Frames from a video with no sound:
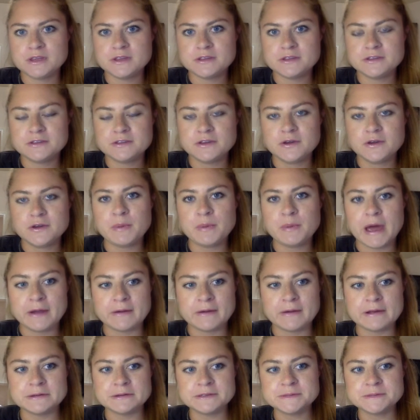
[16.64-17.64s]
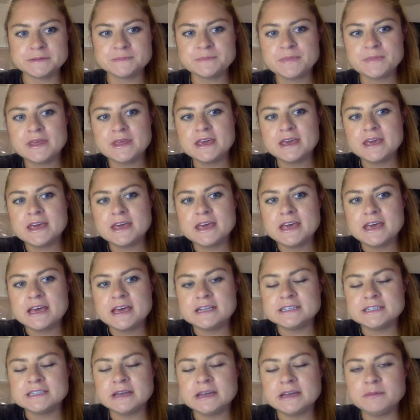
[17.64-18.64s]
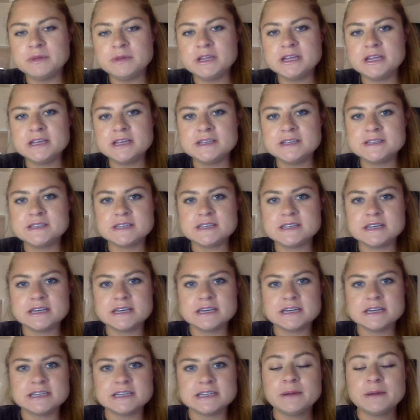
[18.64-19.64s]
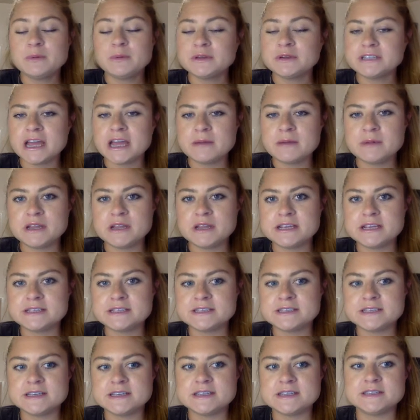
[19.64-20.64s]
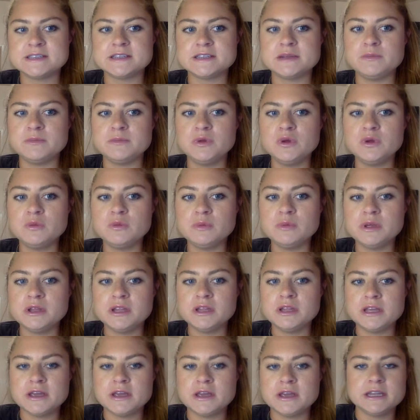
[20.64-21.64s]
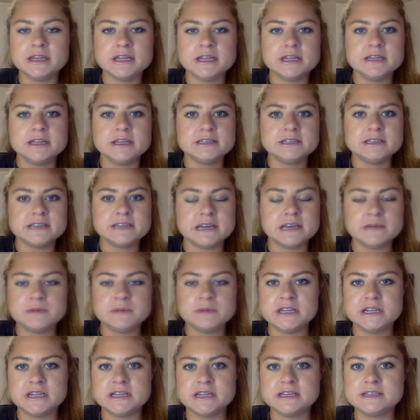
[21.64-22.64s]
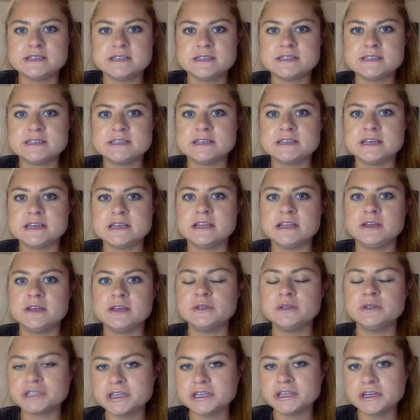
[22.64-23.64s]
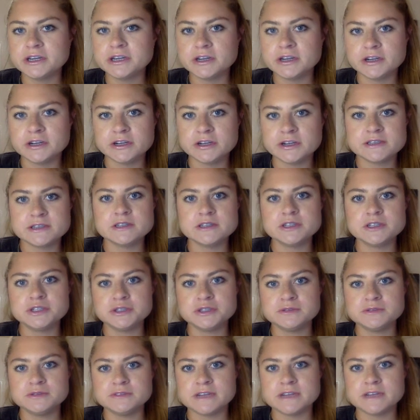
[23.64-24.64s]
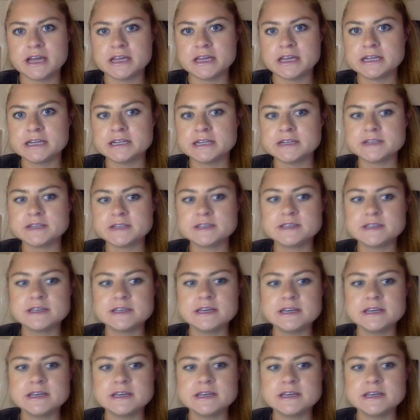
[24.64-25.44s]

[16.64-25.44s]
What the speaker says: So, background. Type 1 diabetes is an immune-mediated diabetes, and it usually occurs in the juvenile years.